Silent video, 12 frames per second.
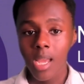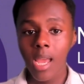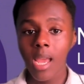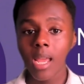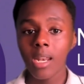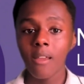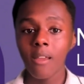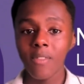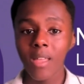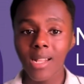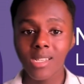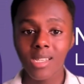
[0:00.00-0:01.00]
And if
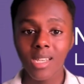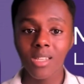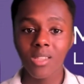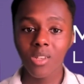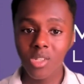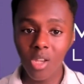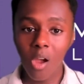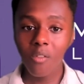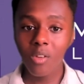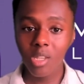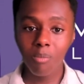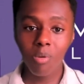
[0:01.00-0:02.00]
that's either
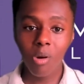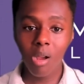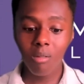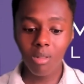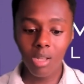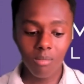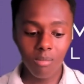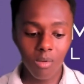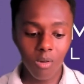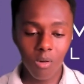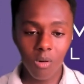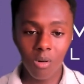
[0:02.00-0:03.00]
solving the problem
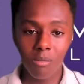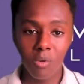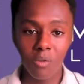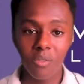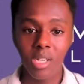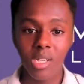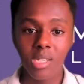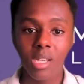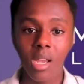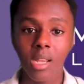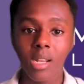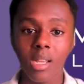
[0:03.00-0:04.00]
or moving it
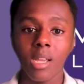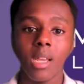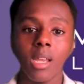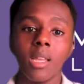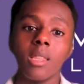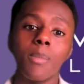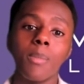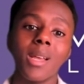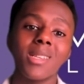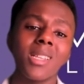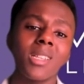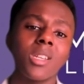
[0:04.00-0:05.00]
aside, the
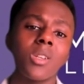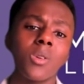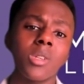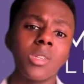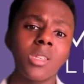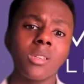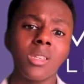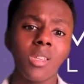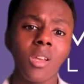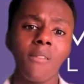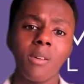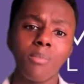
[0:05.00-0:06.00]
best thing to do is solve the